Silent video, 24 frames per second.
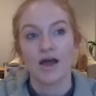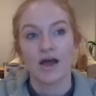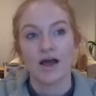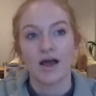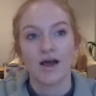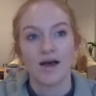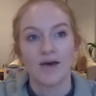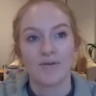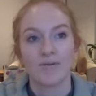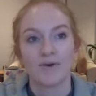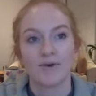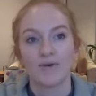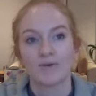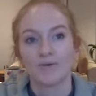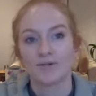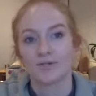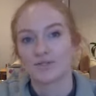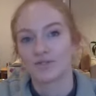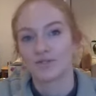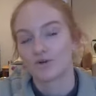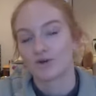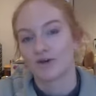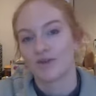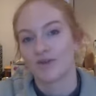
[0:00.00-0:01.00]
And it
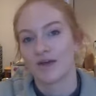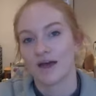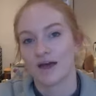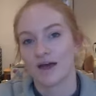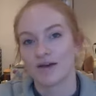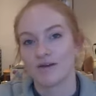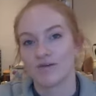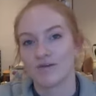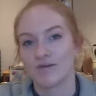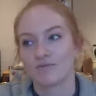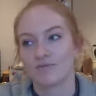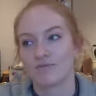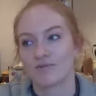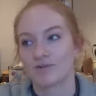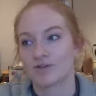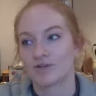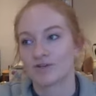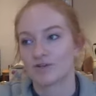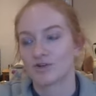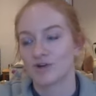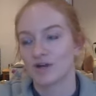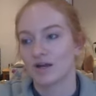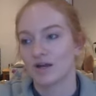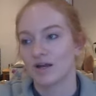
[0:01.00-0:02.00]
was during that
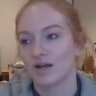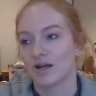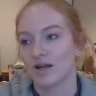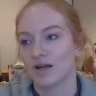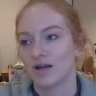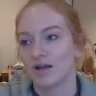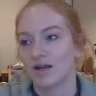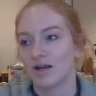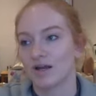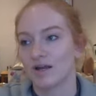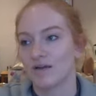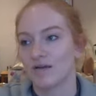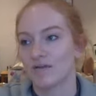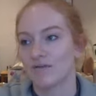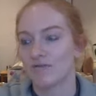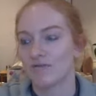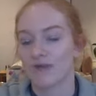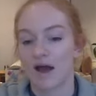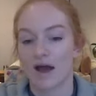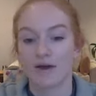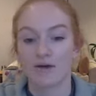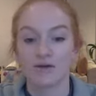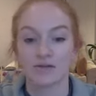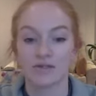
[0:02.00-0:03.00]
retreat he
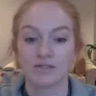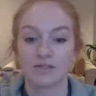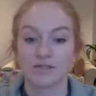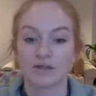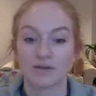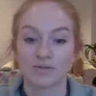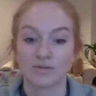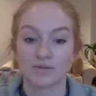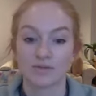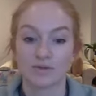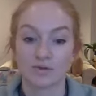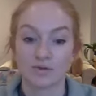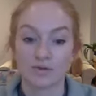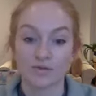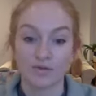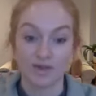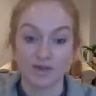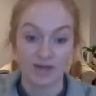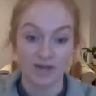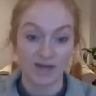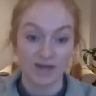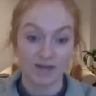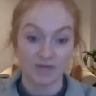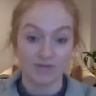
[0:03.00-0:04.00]
found some sort of
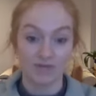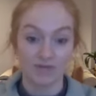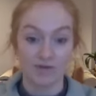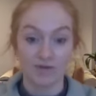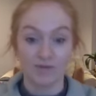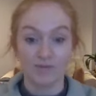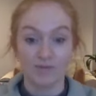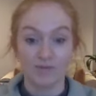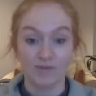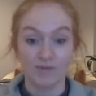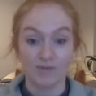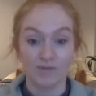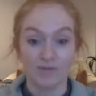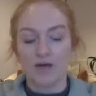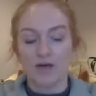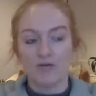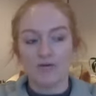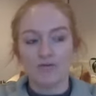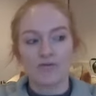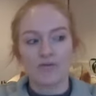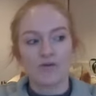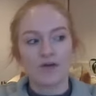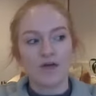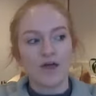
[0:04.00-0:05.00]
healing for
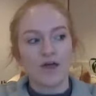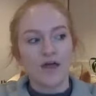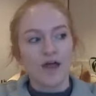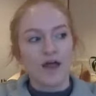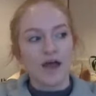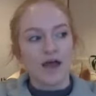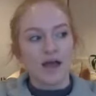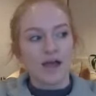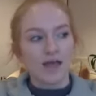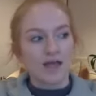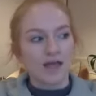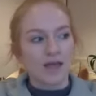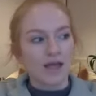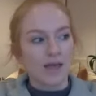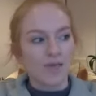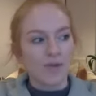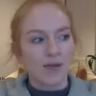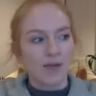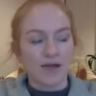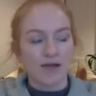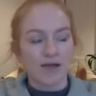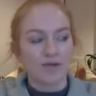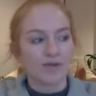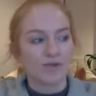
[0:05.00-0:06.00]
himself and came
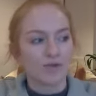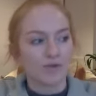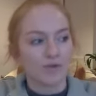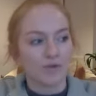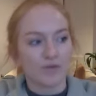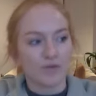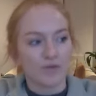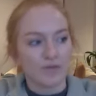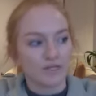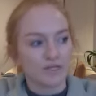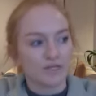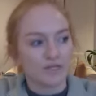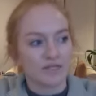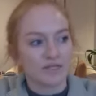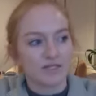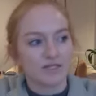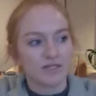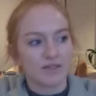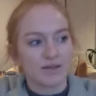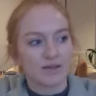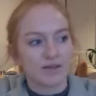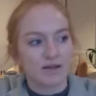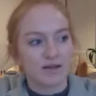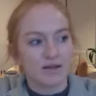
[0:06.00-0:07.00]
back and thought, this is
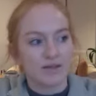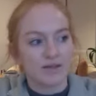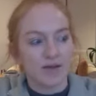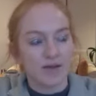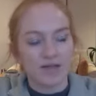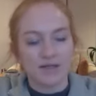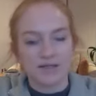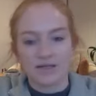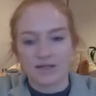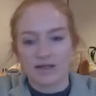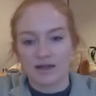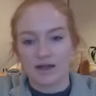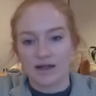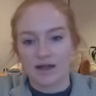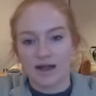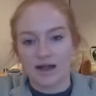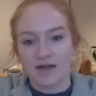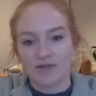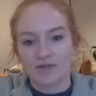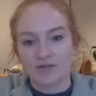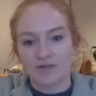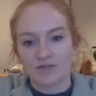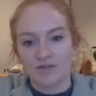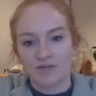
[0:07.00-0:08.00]
amazing, I
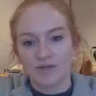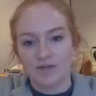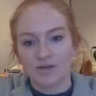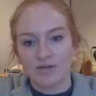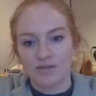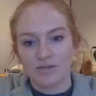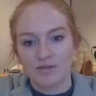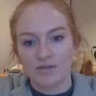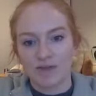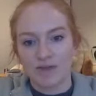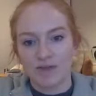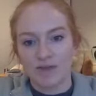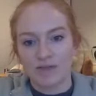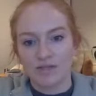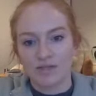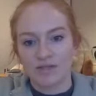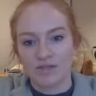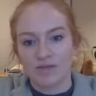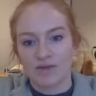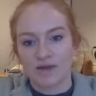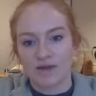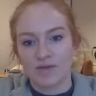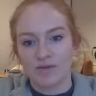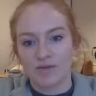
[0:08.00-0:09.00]
have to make this
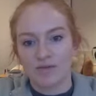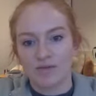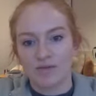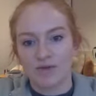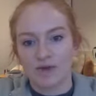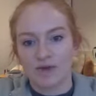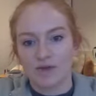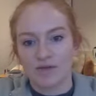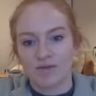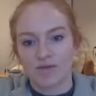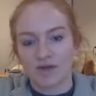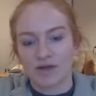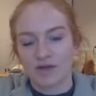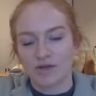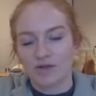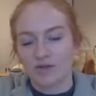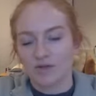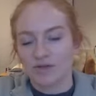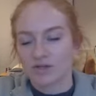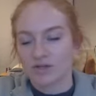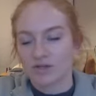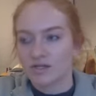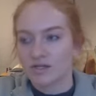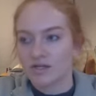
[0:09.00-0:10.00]
available for other
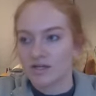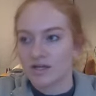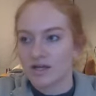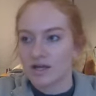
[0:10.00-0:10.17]
veterans.